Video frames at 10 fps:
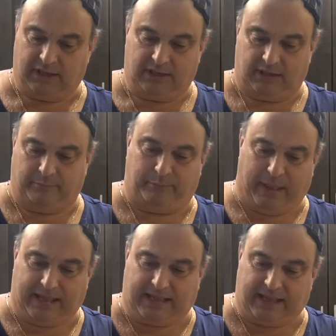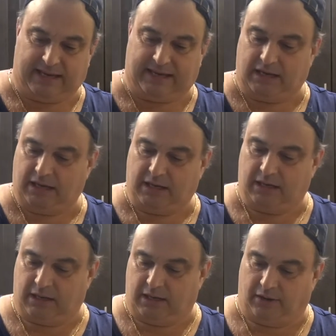the bacon,
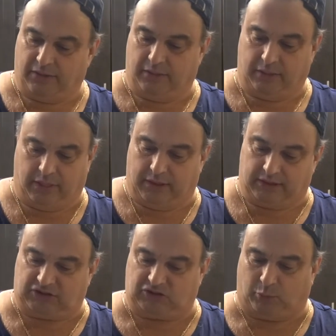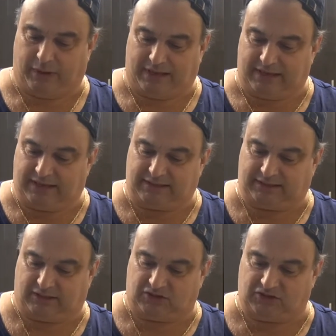the sweetness,
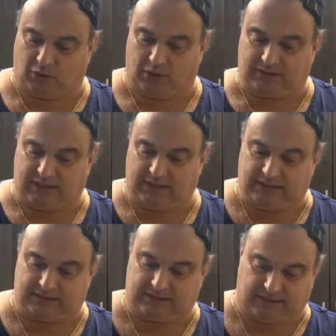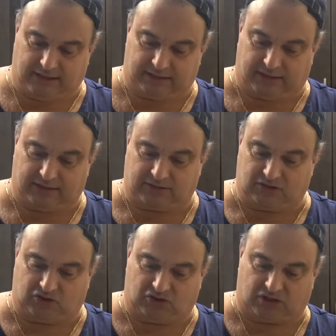the saltiness. This
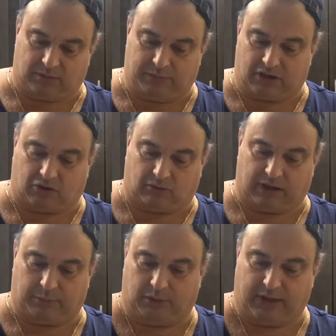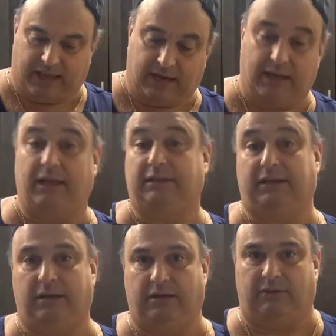is just going to be incredible. And I'll
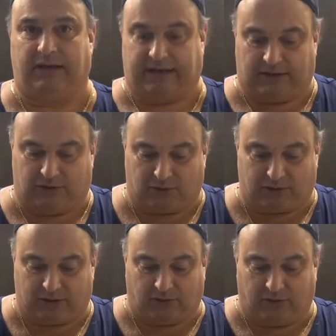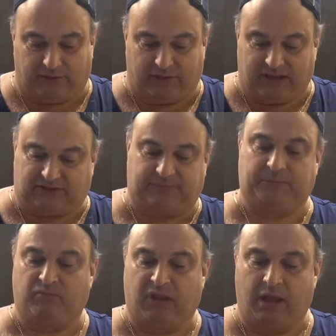tell you right now, you're going to love this
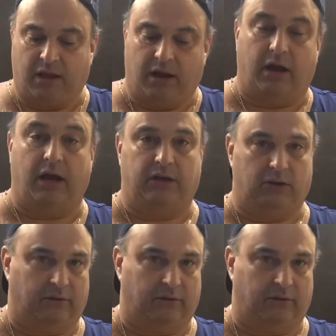on your